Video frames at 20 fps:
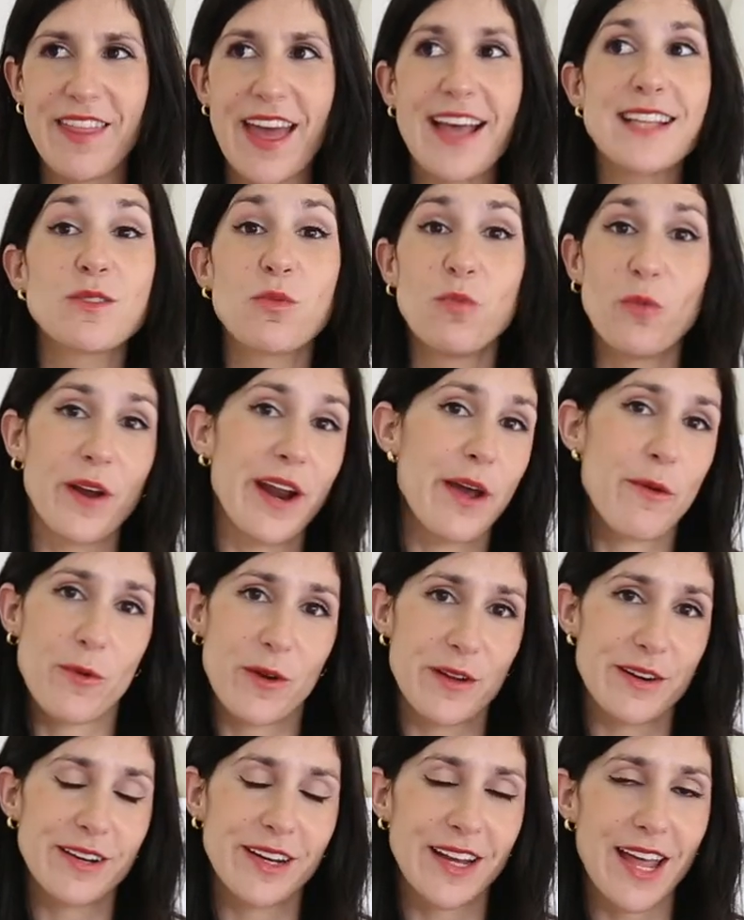That's what I
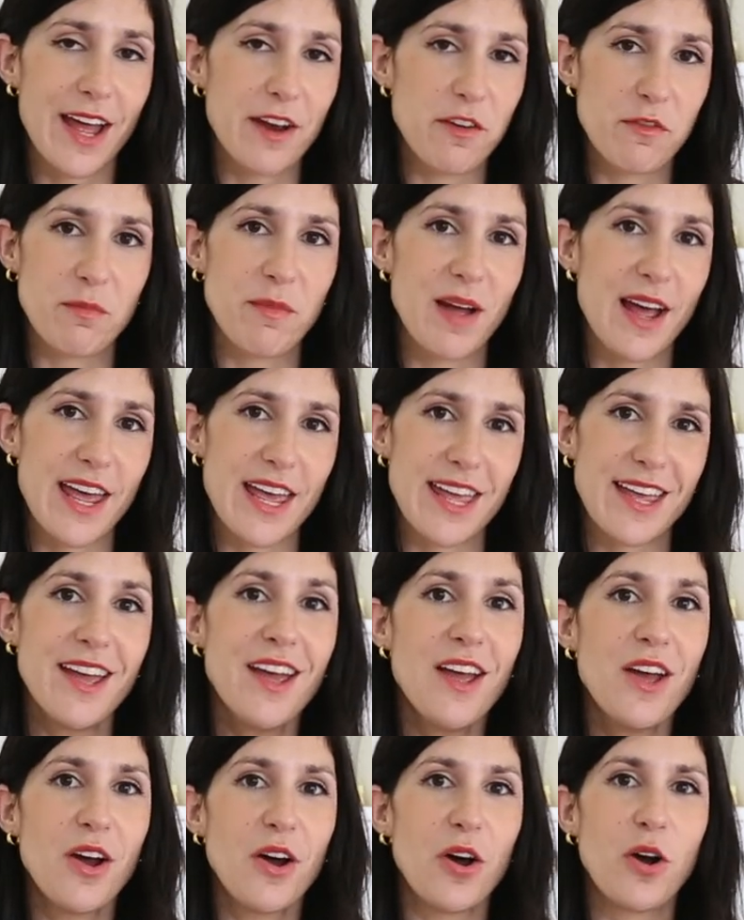want out of my
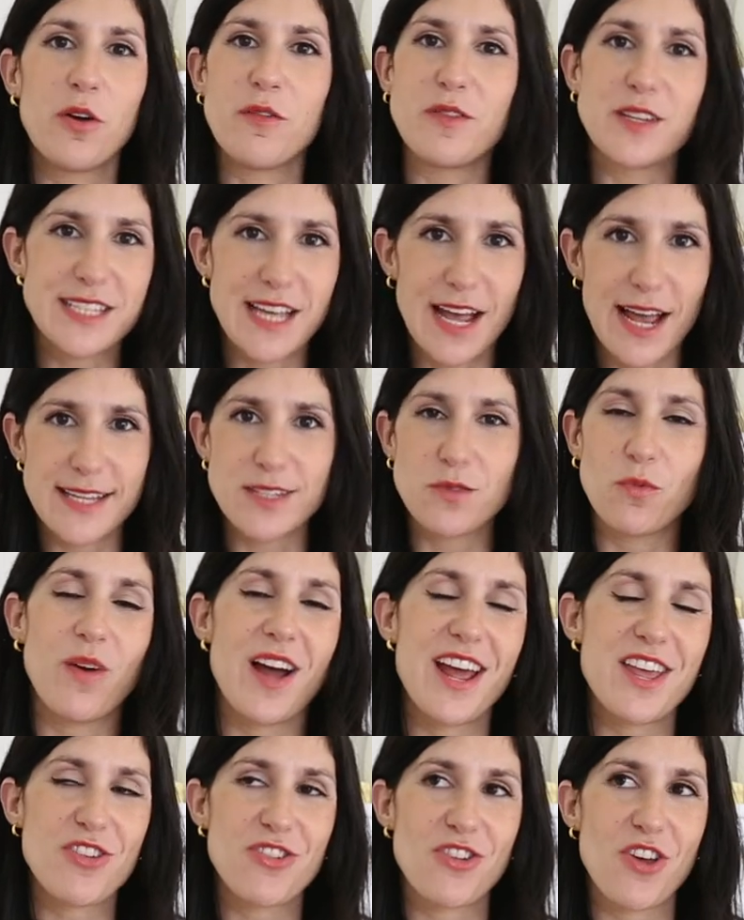oversized
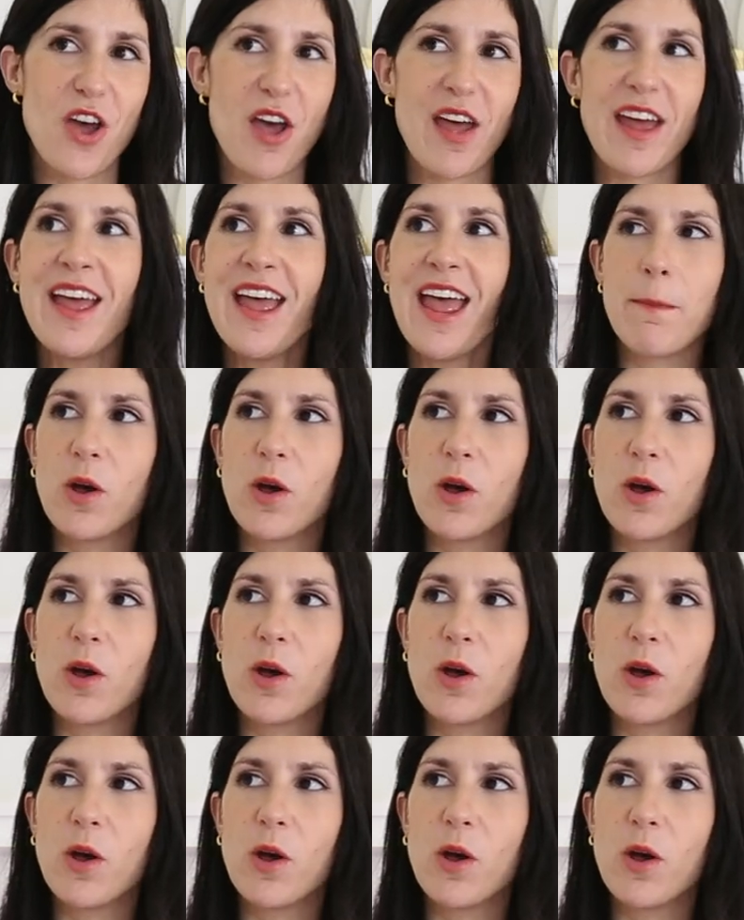white shirt.